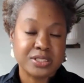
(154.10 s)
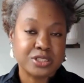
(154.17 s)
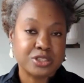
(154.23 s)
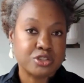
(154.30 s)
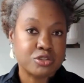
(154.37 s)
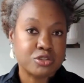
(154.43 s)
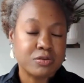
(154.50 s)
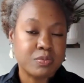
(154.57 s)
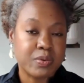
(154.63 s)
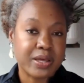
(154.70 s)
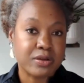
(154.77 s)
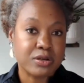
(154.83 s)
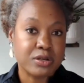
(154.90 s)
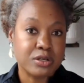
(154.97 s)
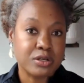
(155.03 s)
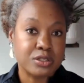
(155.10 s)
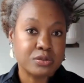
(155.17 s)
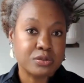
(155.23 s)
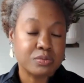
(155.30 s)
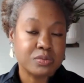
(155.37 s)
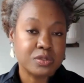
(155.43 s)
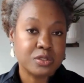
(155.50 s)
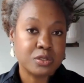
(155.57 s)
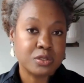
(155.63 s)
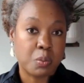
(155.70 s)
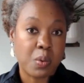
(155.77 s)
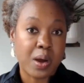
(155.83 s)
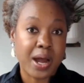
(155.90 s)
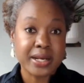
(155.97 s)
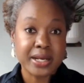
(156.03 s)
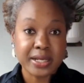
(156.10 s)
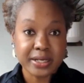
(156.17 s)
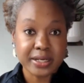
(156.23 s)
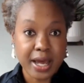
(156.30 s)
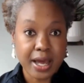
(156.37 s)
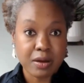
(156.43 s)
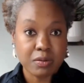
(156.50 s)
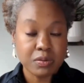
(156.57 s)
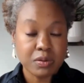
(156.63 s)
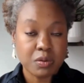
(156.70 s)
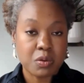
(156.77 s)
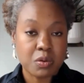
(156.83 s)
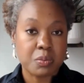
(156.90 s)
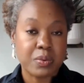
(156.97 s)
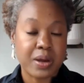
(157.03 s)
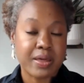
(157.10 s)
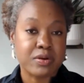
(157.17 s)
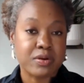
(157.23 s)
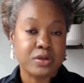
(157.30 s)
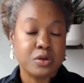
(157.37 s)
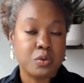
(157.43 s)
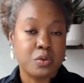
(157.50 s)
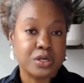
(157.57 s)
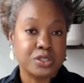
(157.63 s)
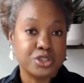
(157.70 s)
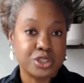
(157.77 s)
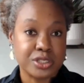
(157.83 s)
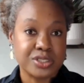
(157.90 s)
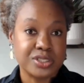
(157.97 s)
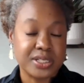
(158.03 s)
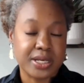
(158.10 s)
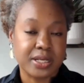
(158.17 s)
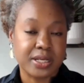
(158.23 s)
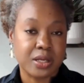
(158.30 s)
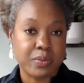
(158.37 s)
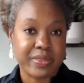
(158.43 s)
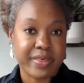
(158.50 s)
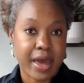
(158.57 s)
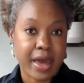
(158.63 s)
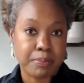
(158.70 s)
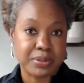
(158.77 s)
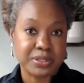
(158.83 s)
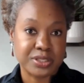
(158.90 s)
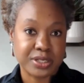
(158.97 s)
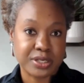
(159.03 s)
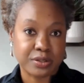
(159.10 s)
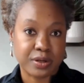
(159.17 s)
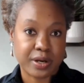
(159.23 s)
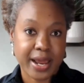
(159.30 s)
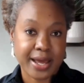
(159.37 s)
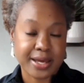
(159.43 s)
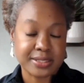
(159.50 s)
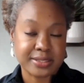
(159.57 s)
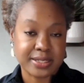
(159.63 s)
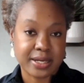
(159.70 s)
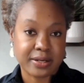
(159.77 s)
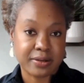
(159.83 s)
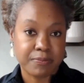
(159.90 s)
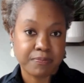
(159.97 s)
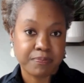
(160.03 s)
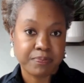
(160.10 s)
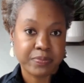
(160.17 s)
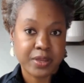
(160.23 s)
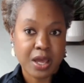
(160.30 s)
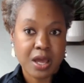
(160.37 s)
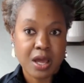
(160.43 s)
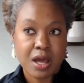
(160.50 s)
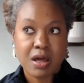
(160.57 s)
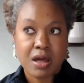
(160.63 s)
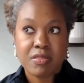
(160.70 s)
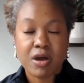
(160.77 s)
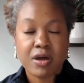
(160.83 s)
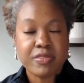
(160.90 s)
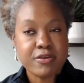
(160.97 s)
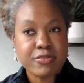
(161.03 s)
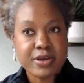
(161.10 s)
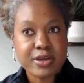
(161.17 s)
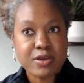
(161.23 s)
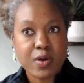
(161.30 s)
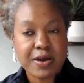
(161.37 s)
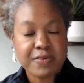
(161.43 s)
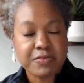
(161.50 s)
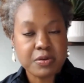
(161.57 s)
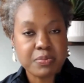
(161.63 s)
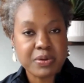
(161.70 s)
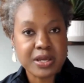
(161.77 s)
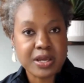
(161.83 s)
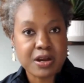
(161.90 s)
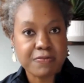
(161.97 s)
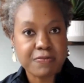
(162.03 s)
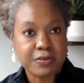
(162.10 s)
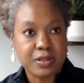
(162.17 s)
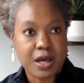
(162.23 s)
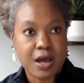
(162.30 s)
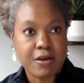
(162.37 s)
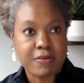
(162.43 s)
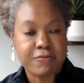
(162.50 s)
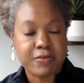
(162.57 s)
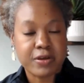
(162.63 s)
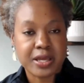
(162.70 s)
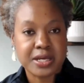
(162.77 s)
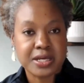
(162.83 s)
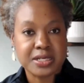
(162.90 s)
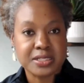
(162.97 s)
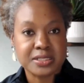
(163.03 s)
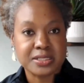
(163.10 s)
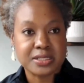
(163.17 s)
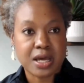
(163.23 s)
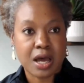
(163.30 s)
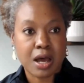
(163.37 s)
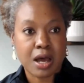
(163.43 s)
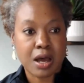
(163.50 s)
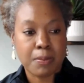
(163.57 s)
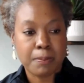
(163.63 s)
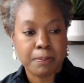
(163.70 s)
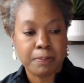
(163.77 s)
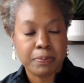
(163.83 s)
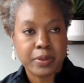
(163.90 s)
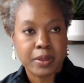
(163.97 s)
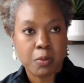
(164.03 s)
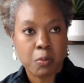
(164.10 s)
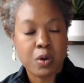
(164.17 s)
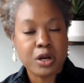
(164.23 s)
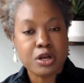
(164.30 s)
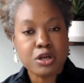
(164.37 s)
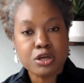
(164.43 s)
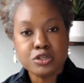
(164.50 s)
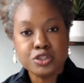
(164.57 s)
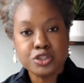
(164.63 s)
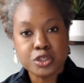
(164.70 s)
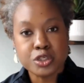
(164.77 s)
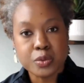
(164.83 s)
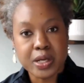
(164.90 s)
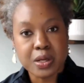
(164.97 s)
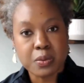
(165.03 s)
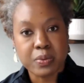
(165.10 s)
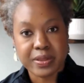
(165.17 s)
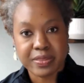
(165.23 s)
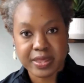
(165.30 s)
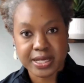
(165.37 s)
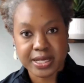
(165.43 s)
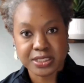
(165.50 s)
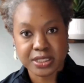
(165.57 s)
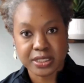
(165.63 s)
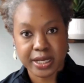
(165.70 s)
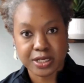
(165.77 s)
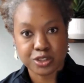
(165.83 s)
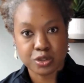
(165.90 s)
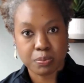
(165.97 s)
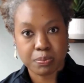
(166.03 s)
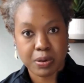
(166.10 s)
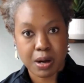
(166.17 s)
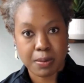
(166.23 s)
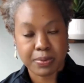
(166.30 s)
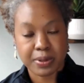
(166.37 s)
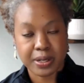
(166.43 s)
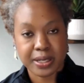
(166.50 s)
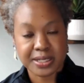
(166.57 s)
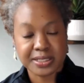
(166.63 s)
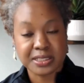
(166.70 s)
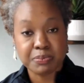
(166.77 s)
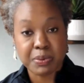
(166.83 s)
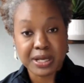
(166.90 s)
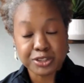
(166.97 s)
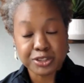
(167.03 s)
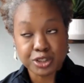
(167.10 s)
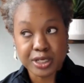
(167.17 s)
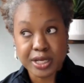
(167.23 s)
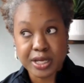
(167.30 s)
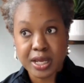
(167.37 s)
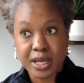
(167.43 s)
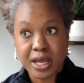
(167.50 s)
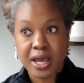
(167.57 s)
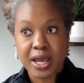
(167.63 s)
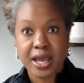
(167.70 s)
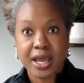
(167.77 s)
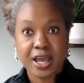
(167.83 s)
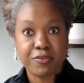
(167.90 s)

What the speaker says: This is true whether you're winding down or whether you are just dealing with that particular asset. The other thing you have to be careful of is what are you doing with the intellectual property, especially